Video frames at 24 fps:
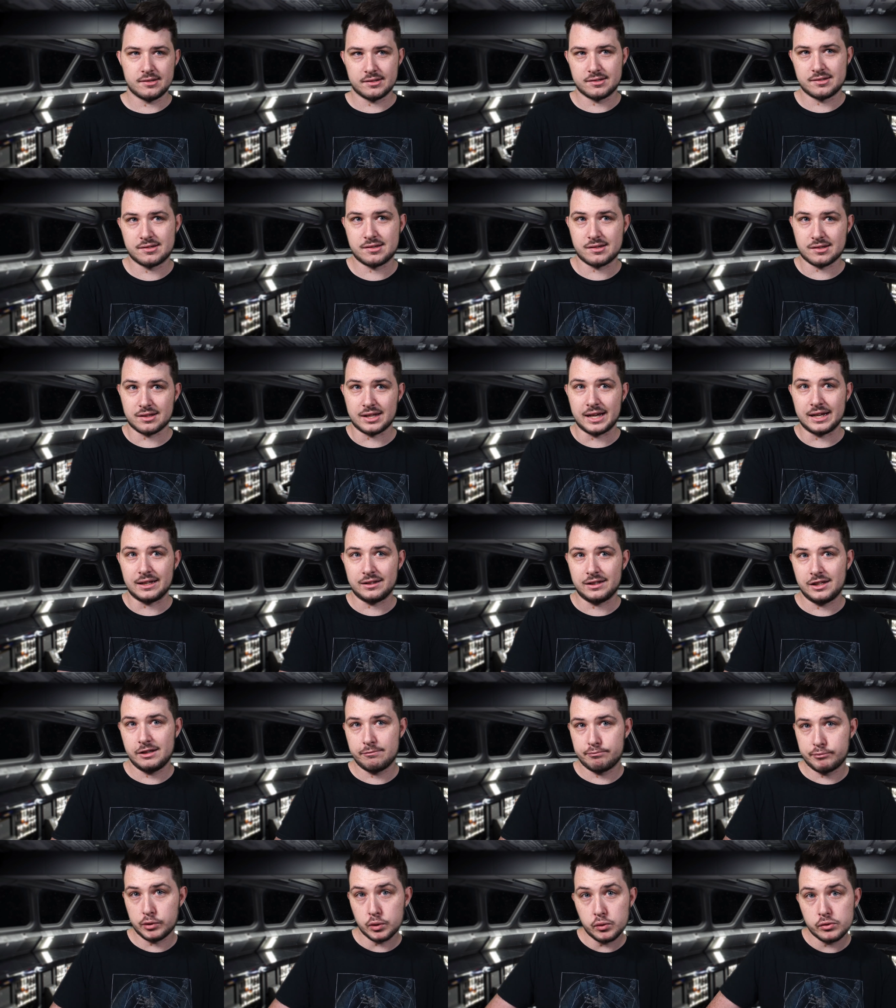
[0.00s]
slightly
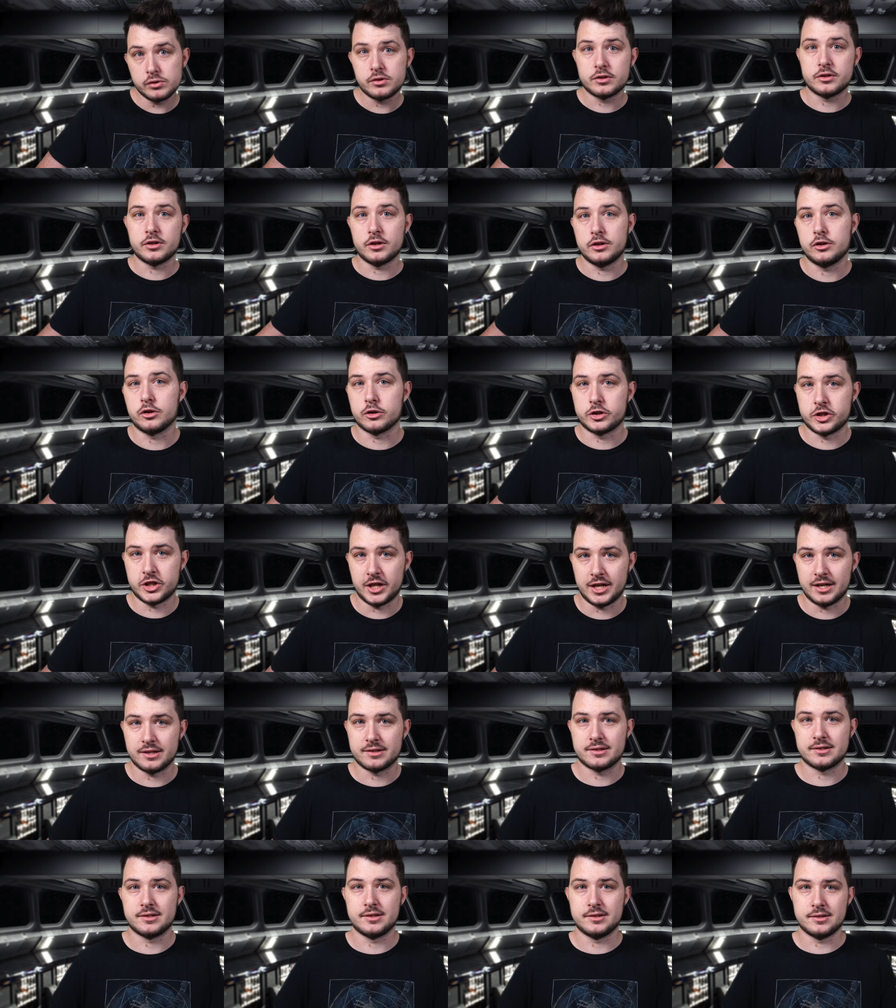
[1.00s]
boost your
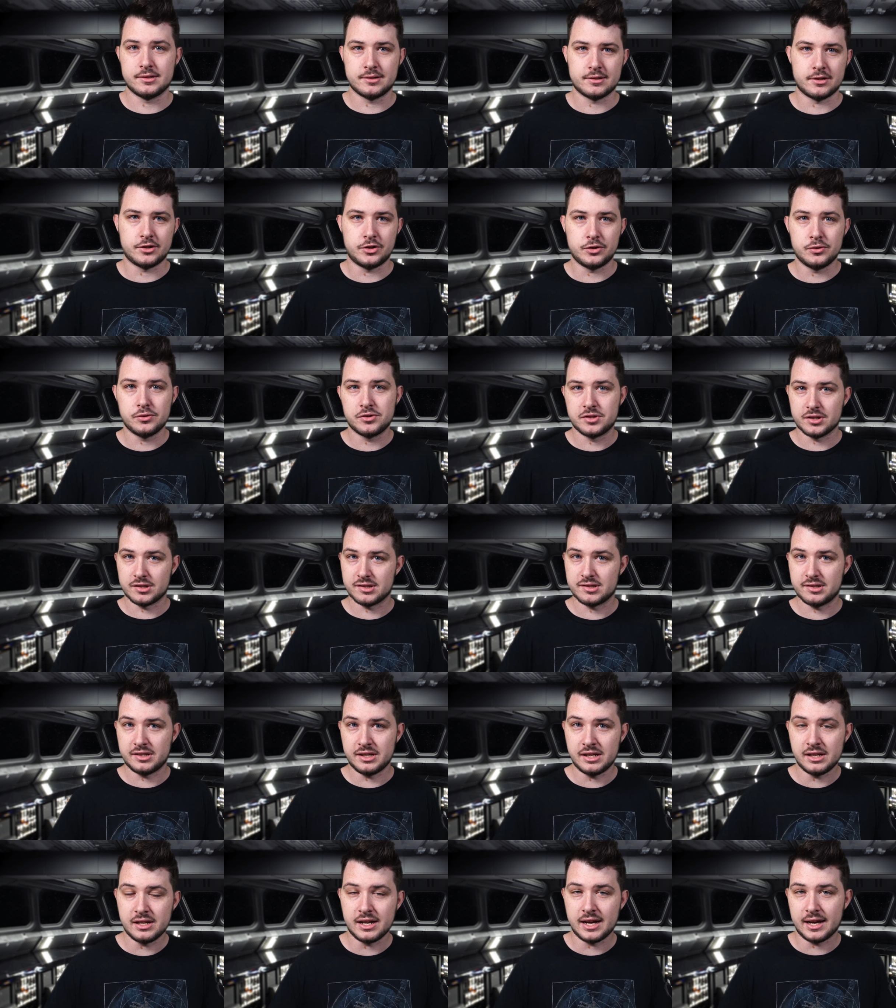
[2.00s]
chances to
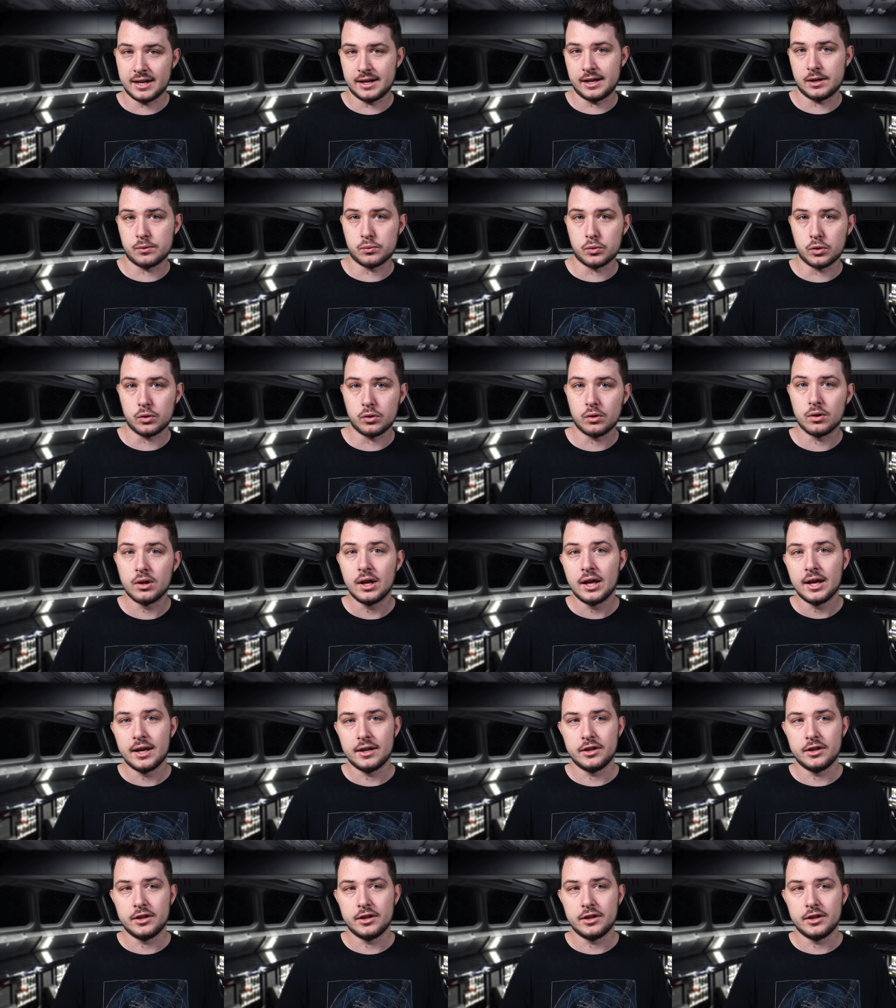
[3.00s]
succeed at a roll.